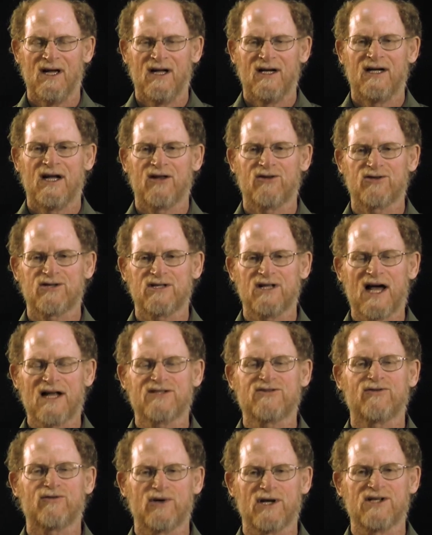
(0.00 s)
Now, there's
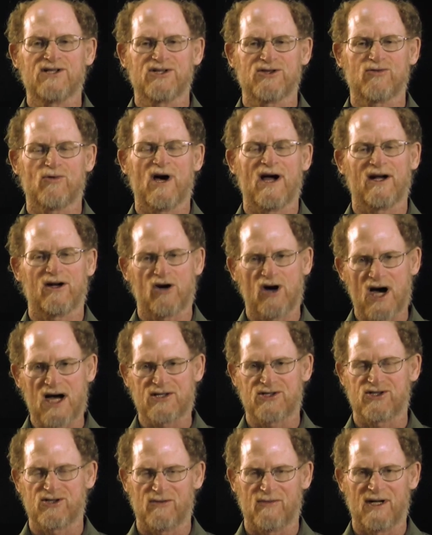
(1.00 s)
lots of reasons why it
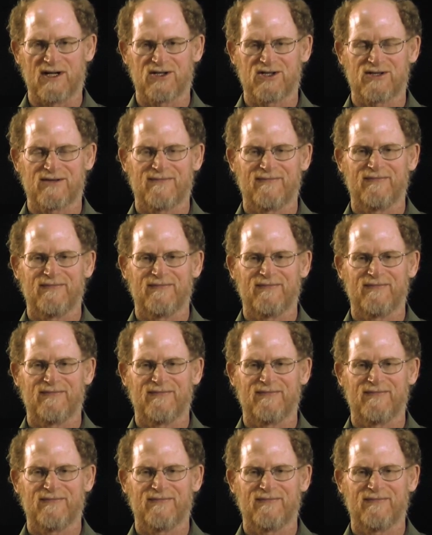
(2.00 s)
costs so much.